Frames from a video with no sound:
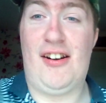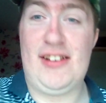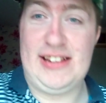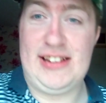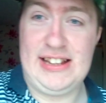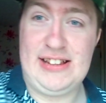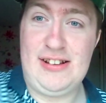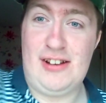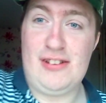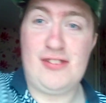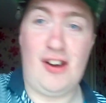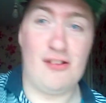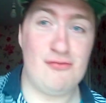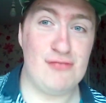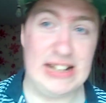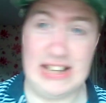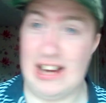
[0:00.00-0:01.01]
It's not
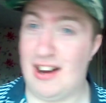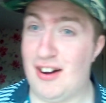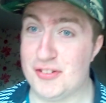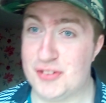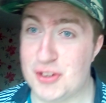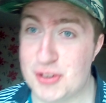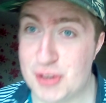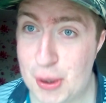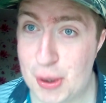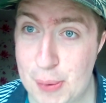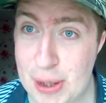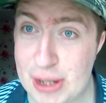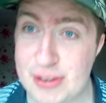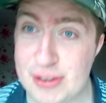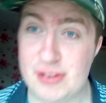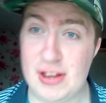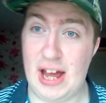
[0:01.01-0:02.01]
really that hard to do.
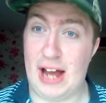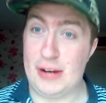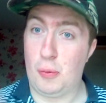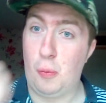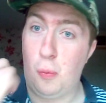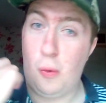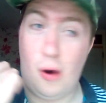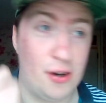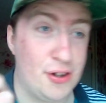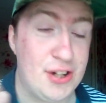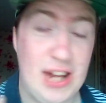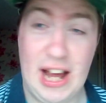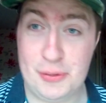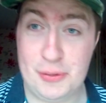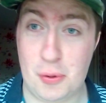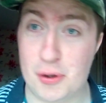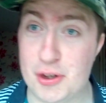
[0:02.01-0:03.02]
They had one
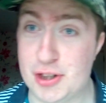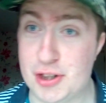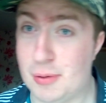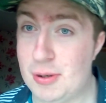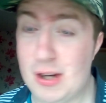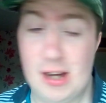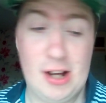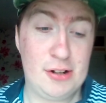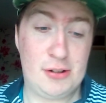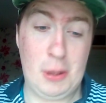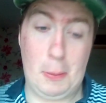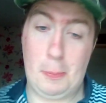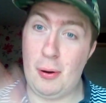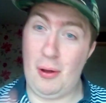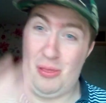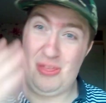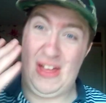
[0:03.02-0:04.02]
job to
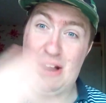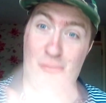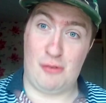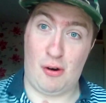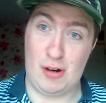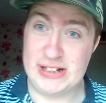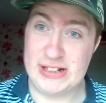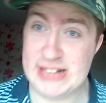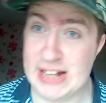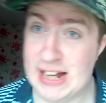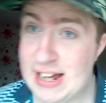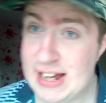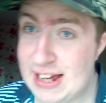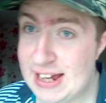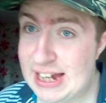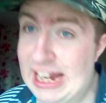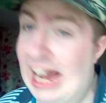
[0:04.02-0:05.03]
put that right,
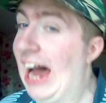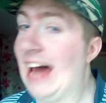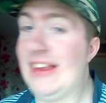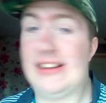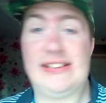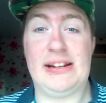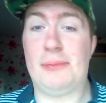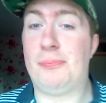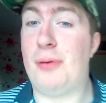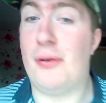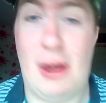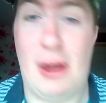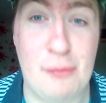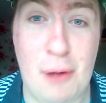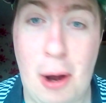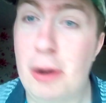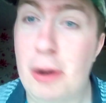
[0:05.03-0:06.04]
and they didn't put that
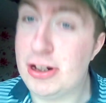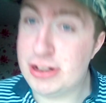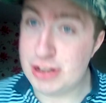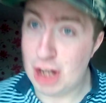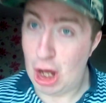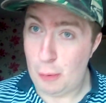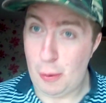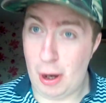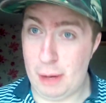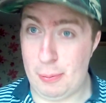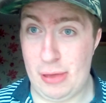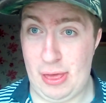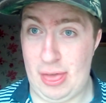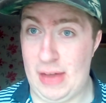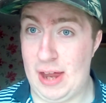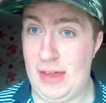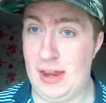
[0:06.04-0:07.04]
right because you know why they put
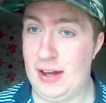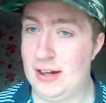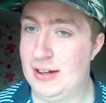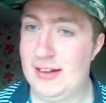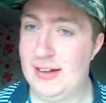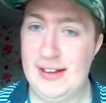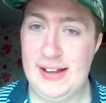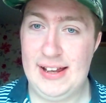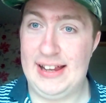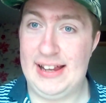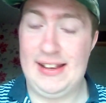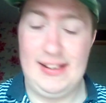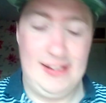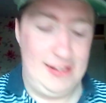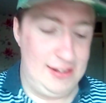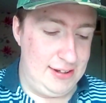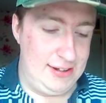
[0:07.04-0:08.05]
the.
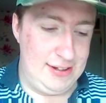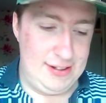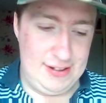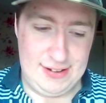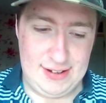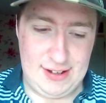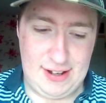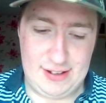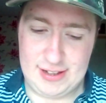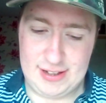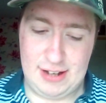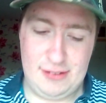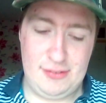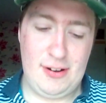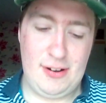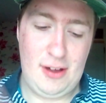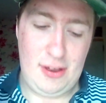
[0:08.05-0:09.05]

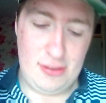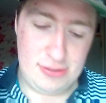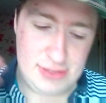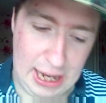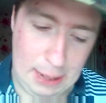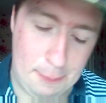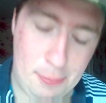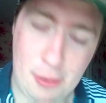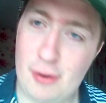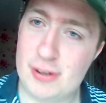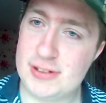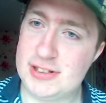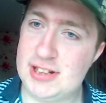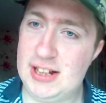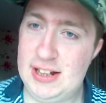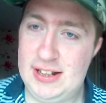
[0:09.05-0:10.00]
So they put.